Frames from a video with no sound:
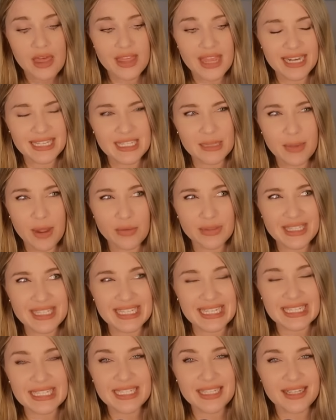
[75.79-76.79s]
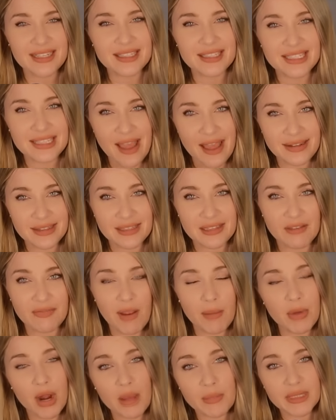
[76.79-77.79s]
it's about 16 cents, if
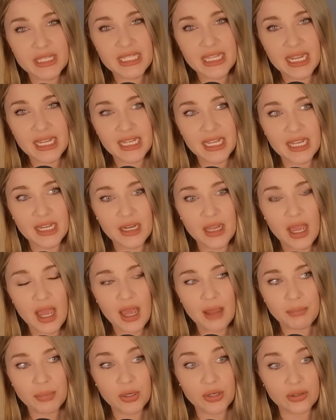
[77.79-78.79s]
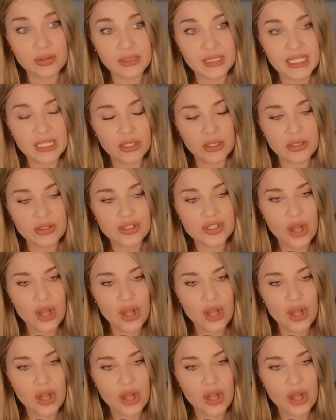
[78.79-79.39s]
I'm not mistaken, per liter.